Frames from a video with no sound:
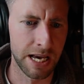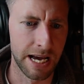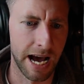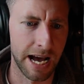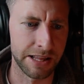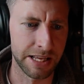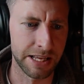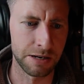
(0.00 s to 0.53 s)

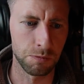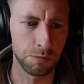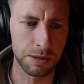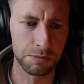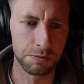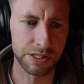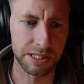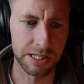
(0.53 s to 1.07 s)
And then we
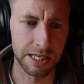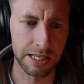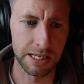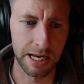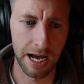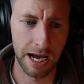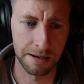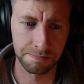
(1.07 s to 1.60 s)
will see
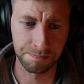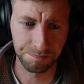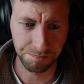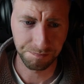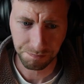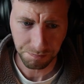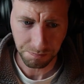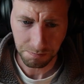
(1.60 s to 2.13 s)

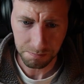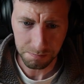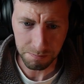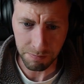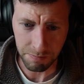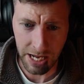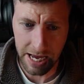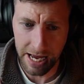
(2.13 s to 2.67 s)

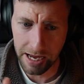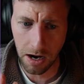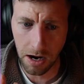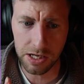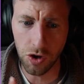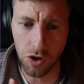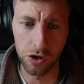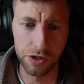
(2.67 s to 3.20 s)
AI
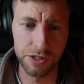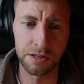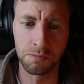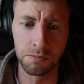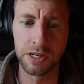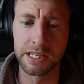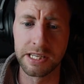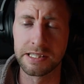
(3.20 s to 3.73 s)
call
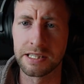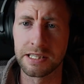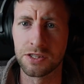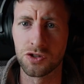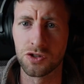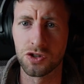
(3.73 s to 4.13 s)
summaries and